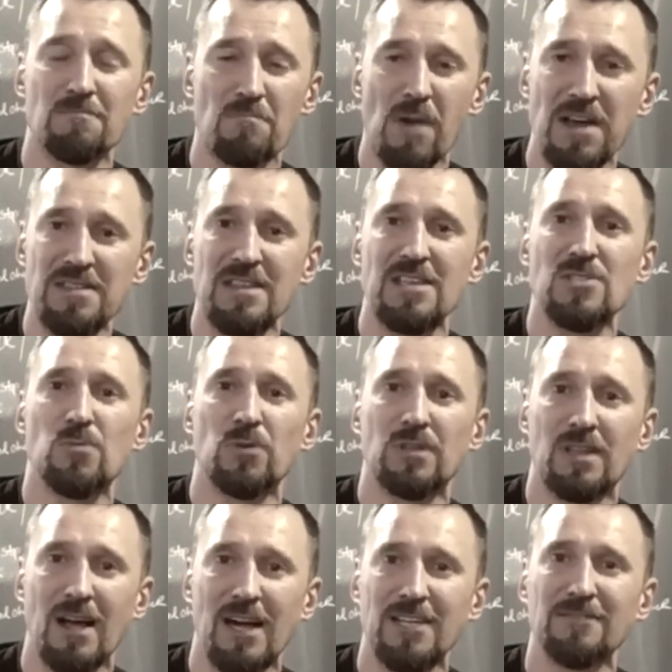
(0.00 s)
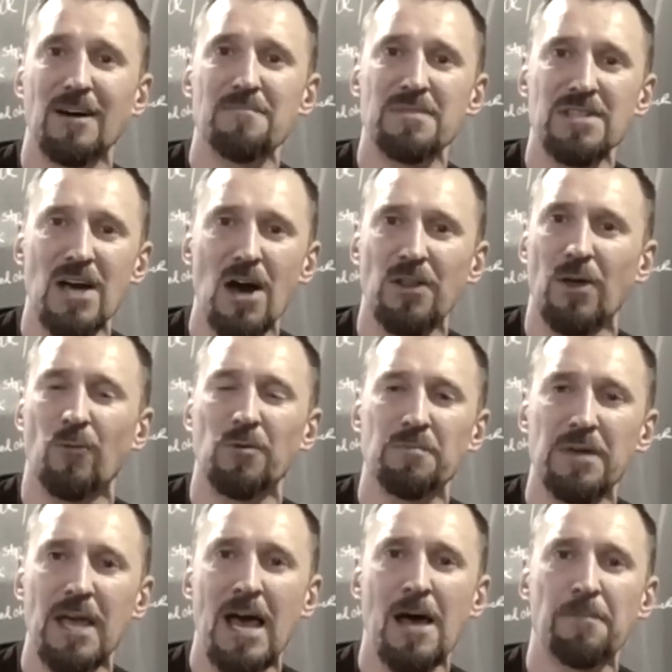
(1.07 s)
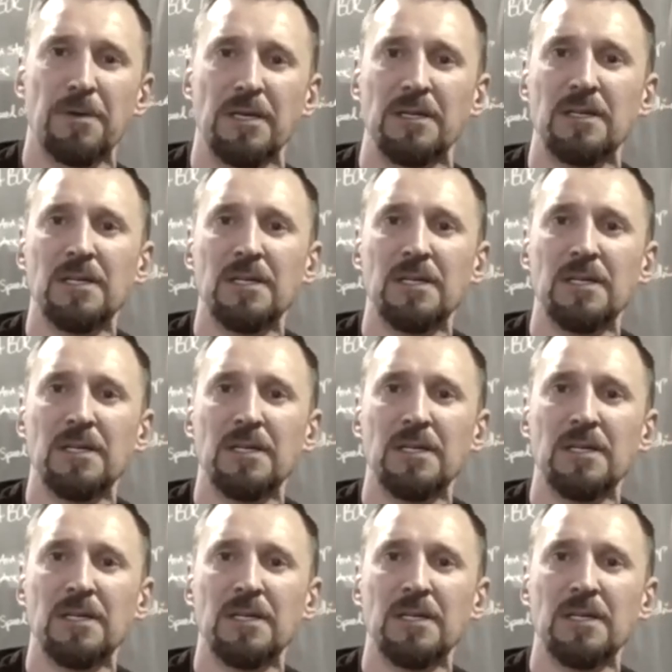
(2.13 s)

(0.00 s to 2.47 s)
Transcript: my knees would kind of let me know, they wouldn't be happy.